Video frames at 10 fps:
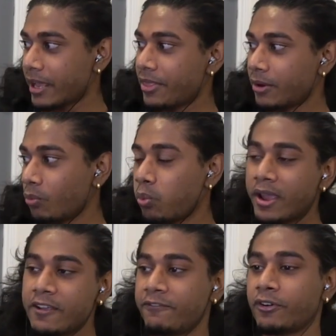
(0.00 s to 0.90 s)
And then
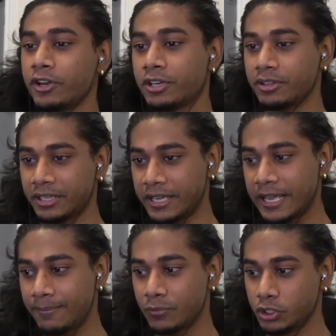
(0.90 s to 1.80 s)
way further in the
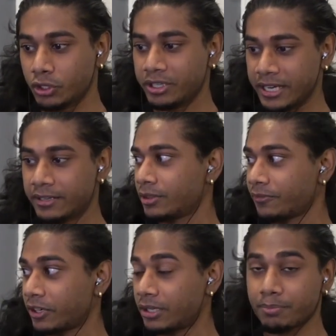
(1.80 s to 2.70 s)
game, you'll get the
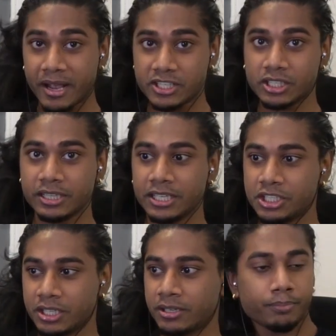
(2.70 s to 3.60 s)
freaking
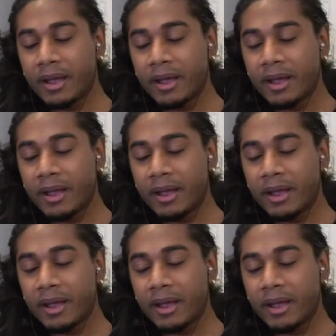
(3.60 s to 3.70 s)
Basculegion.